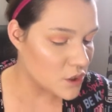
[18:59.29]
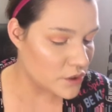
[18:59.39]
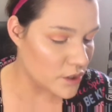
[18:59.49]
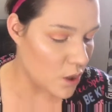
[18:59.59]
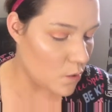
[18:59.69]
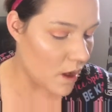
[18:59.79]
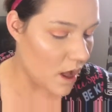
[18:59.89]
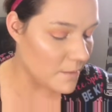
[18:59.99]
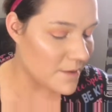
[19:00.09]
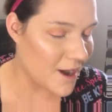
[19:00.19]
So
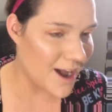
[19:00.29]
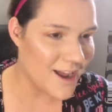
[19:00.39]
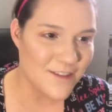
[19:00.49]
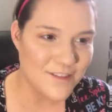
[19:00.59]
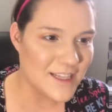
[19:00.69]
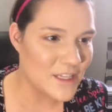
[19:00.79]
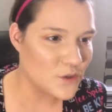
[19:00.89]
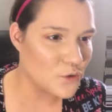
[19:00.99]
I'm kind of leaning